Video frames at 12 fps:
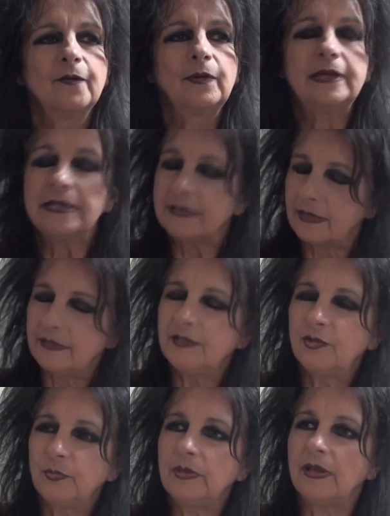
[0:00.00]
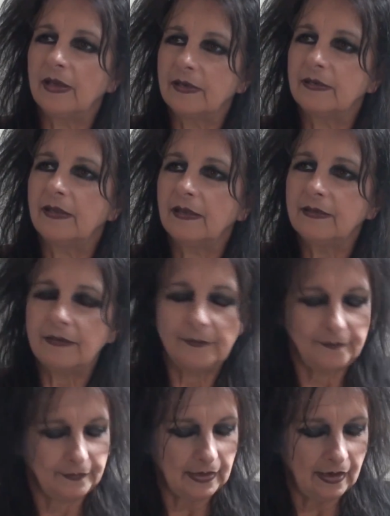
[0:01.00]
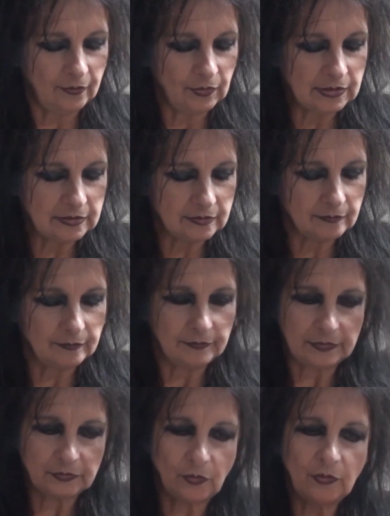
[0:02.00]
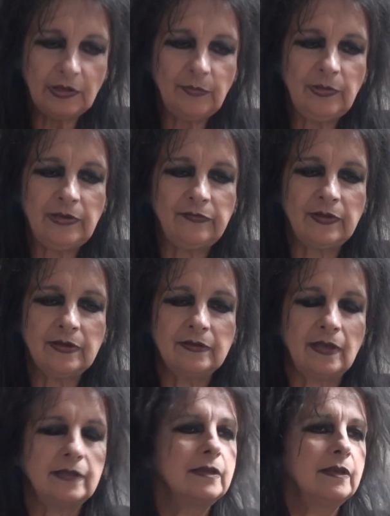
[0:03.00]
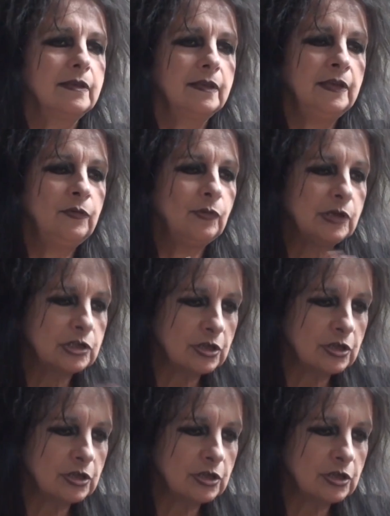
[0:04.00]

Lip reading: When I started to be an architect, I was strongly believing that it will